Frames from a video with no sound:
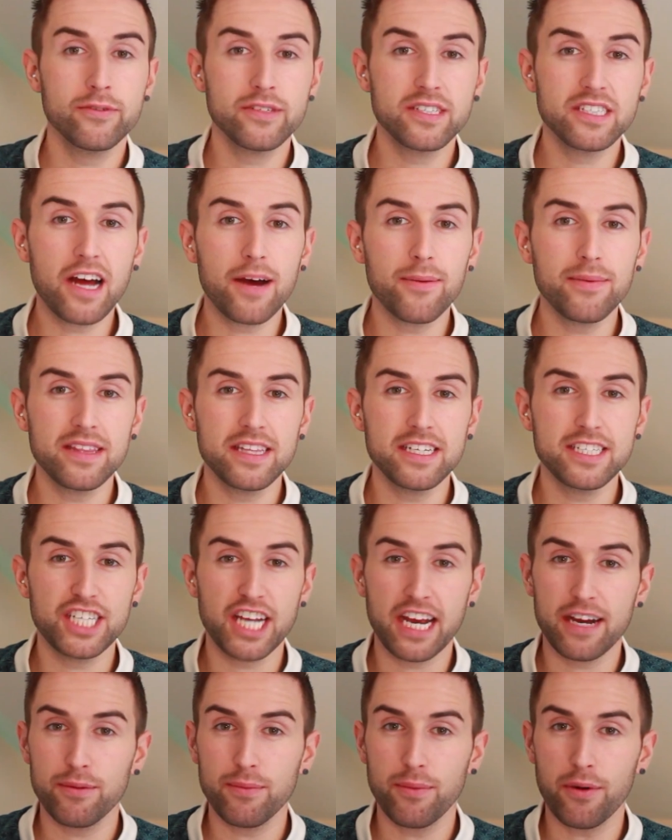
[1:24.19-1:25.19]
We'll start with the
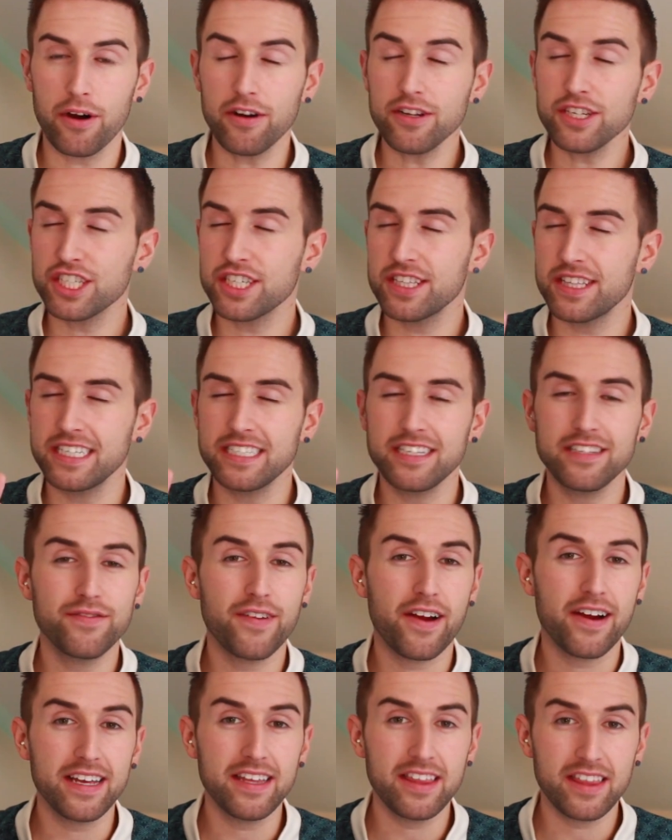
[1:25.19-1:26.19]
gel wash. This is
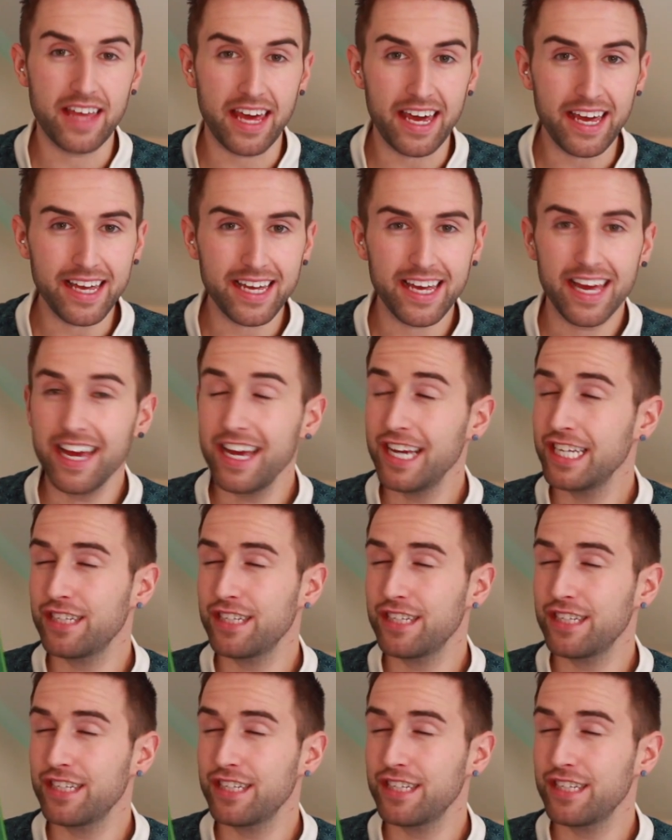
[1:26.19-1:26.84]
very thick,